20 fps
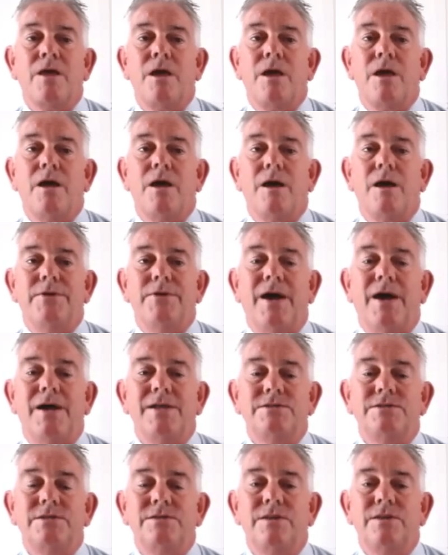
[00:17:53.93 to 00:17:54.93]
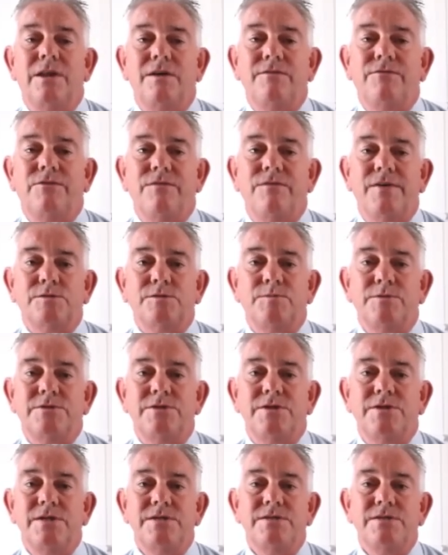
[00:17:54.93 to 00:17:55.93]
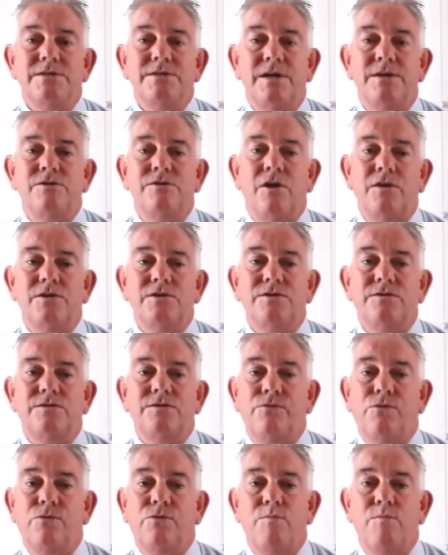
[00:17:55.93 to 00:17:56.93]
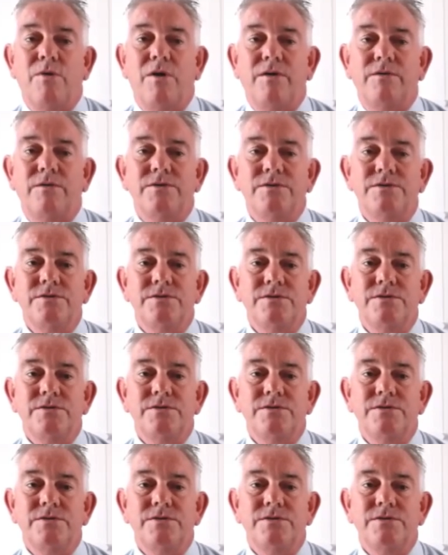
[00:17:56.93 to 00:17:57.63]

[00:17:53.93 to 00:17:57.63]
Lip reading: enhancing the level of expertise and knowledge for all partners.